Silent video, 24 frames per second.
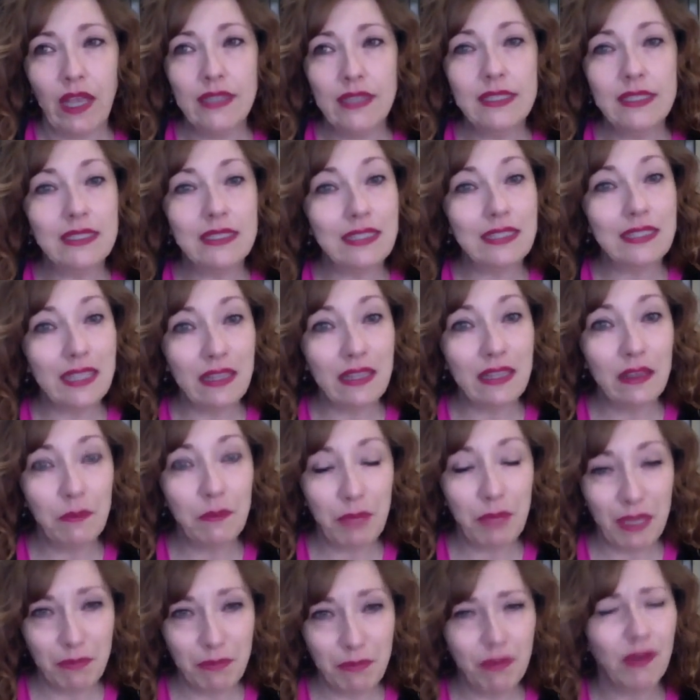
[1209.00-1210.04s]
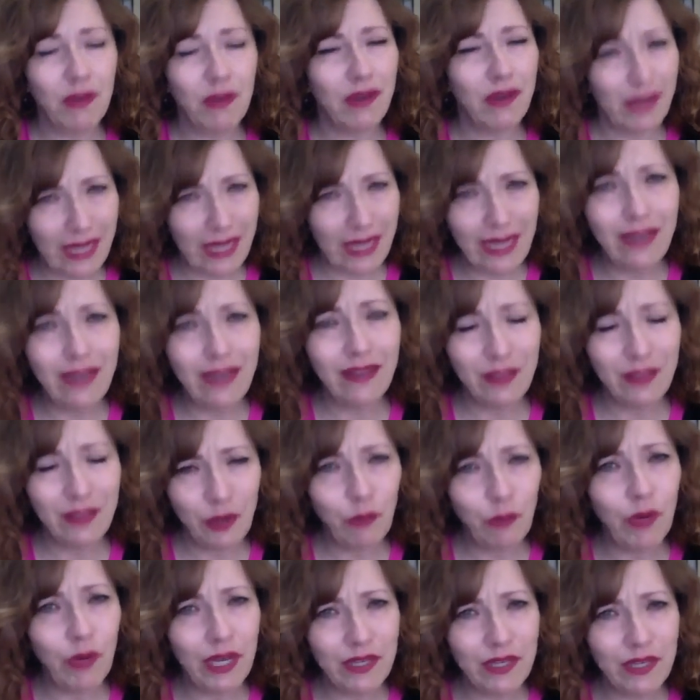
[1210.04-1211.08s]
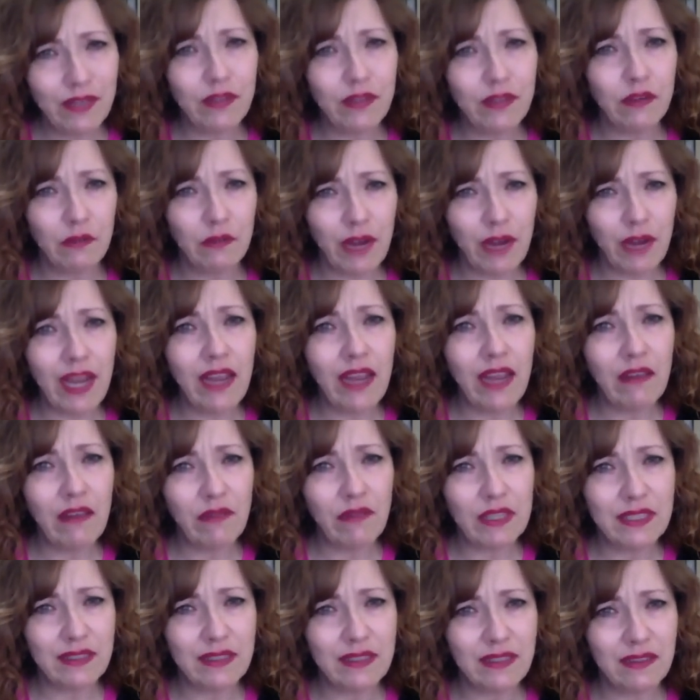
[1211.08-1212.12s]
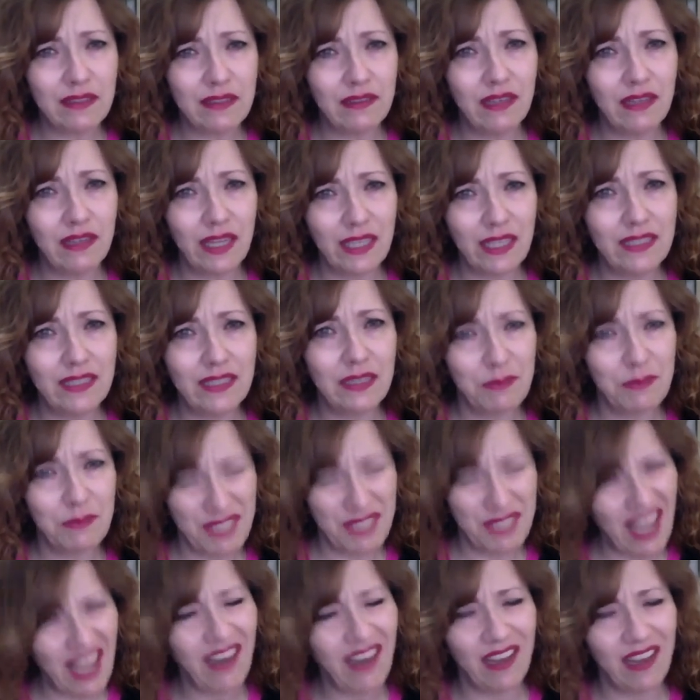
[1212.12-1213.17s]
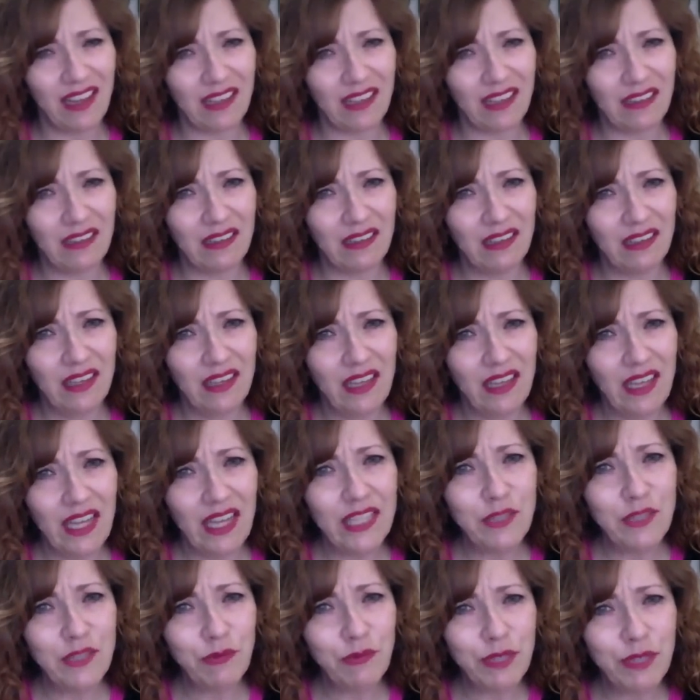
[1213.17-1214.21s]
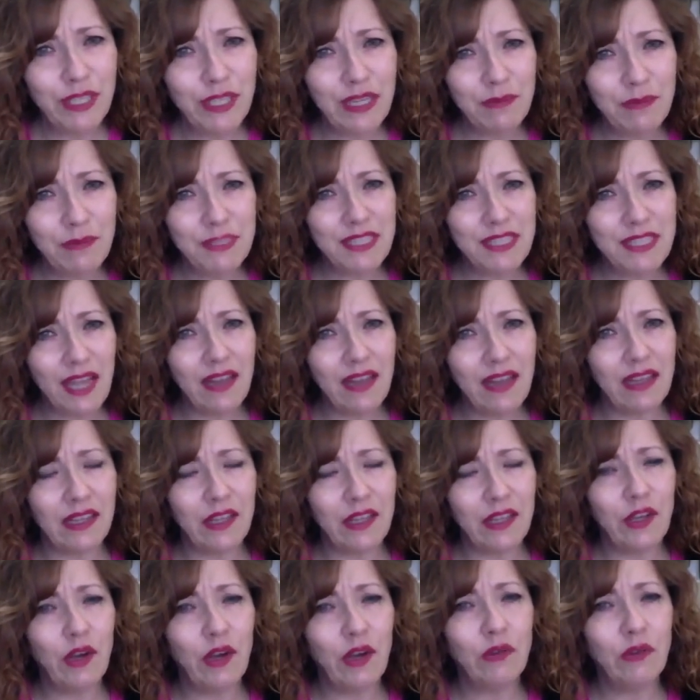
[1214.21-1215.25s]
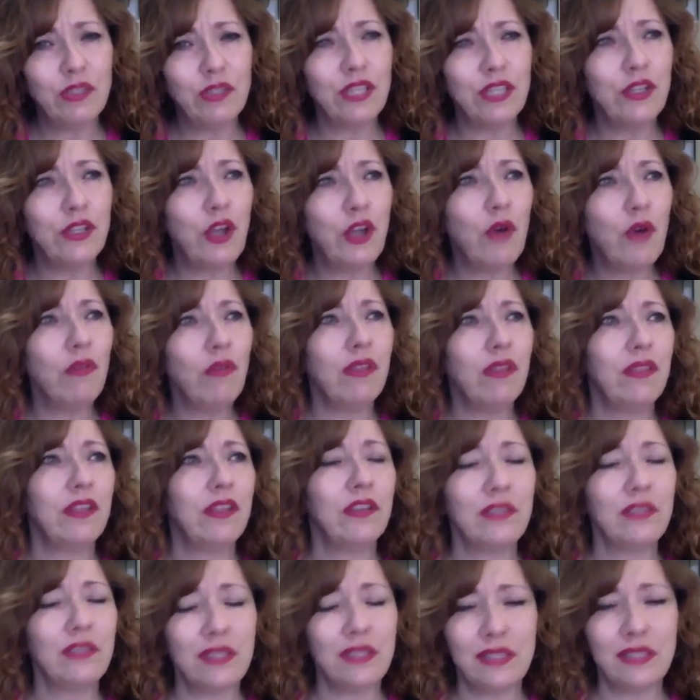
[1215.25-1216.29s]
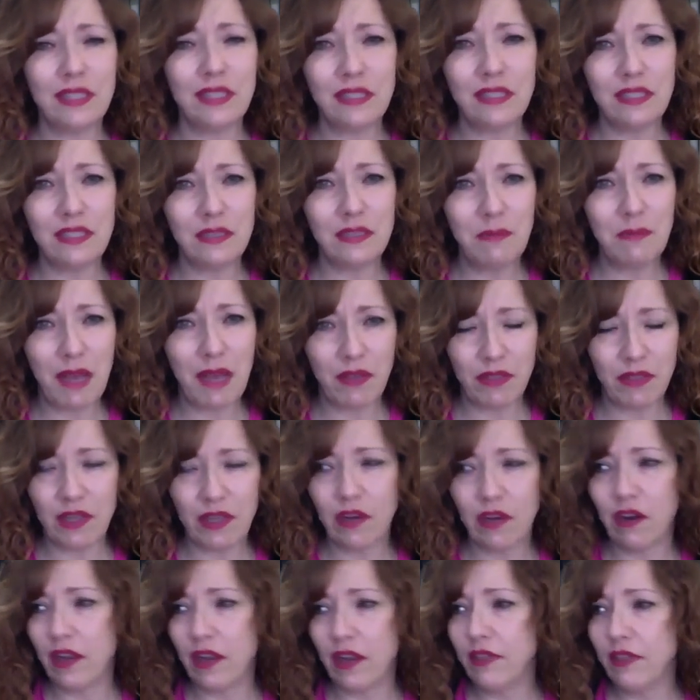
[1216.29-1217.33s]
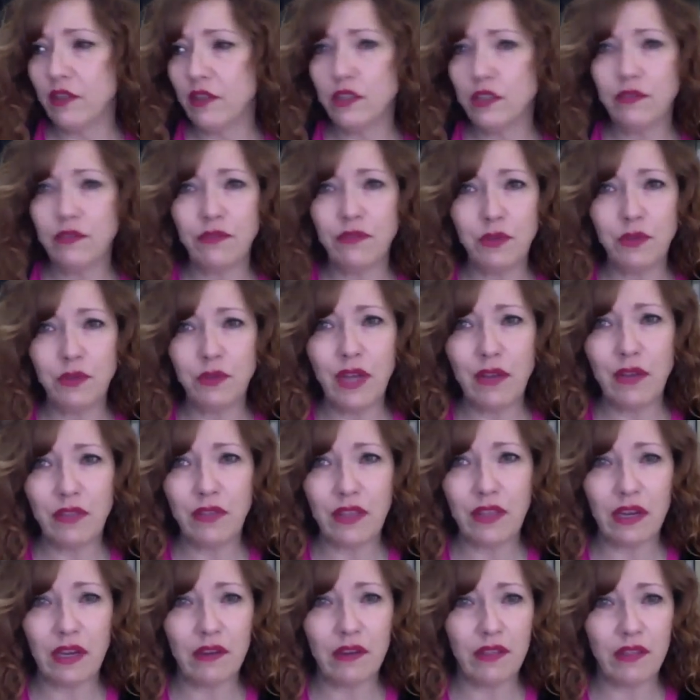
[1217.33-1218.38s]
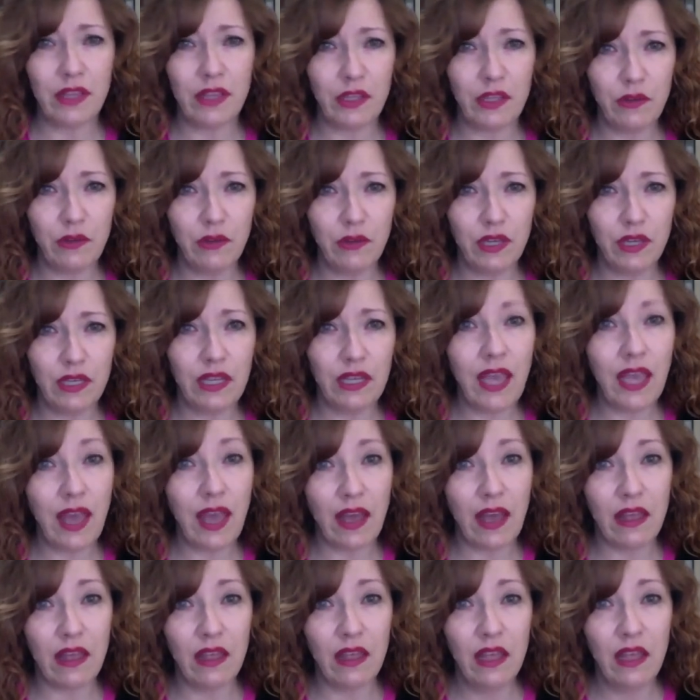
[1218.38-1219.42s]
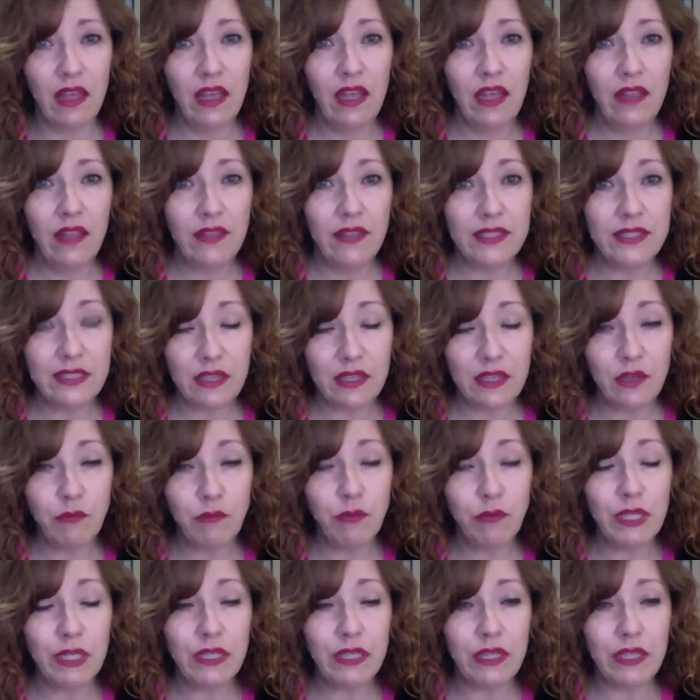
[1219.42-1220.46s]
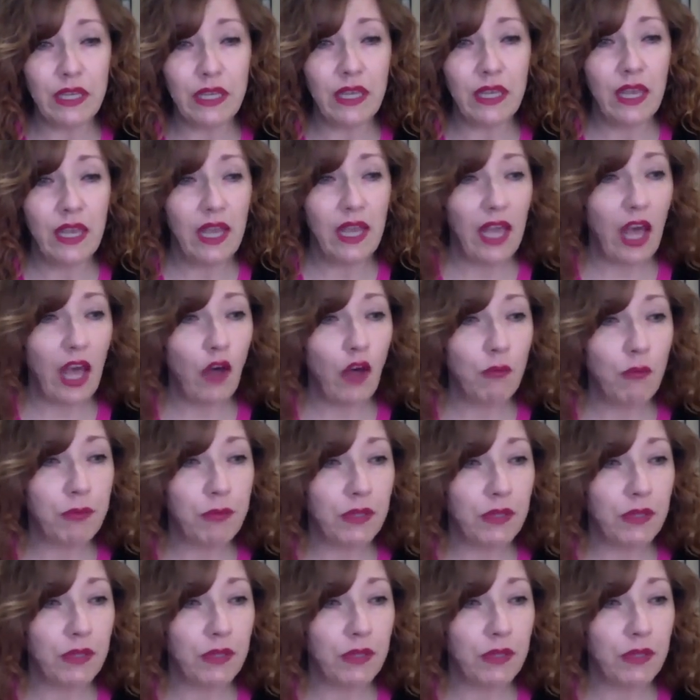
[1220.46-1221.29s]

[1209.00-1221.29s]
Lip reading: to see that people are eating their way to the grave it's upsetting. It's really upsetting, you know, to know that there's a system out there and there's food out there that you can get that's going to really help,